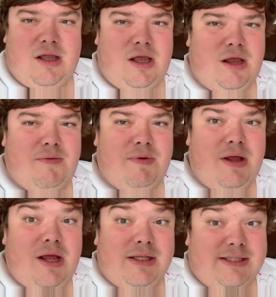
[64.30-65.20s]

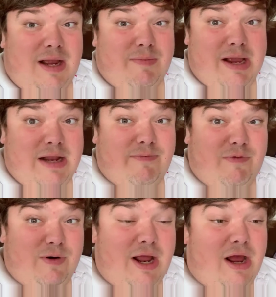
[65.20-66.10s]
time ahead
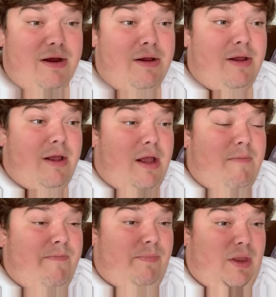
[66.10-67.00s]
for that.
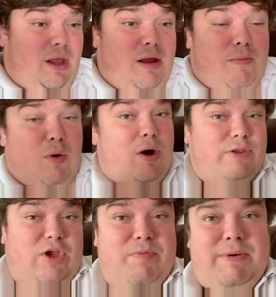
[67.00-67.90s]
But I
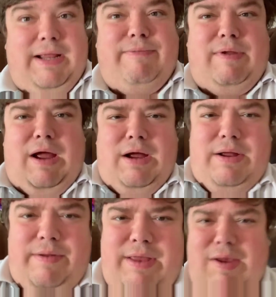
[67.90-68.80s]
do believe that
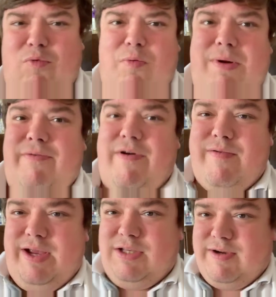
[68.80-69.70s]
it will be a
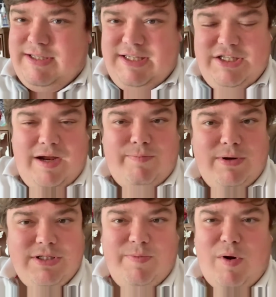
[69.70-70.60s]
very interesting
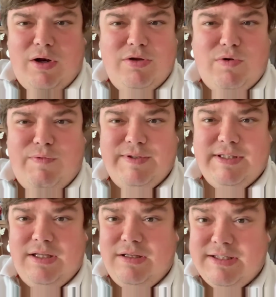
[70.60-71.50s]
championship on the 12th
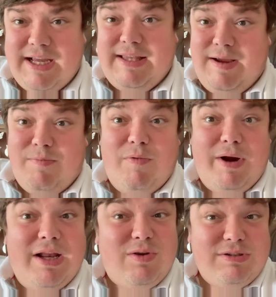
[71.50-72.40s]
of September
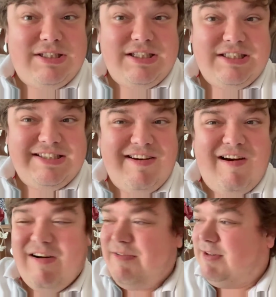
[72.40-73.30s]
when it does
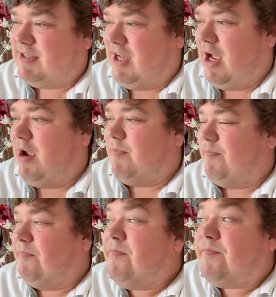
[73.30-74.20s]
start. So,
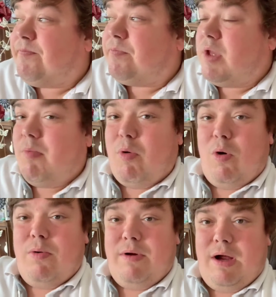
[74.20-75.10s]

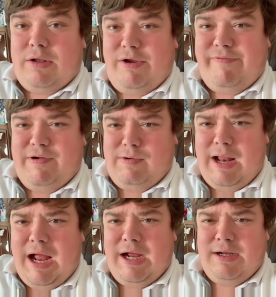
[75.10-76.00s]
but I do feel
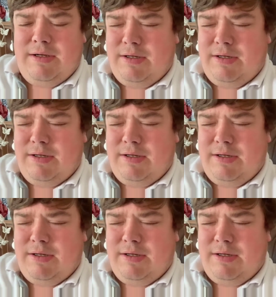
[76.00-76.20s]
like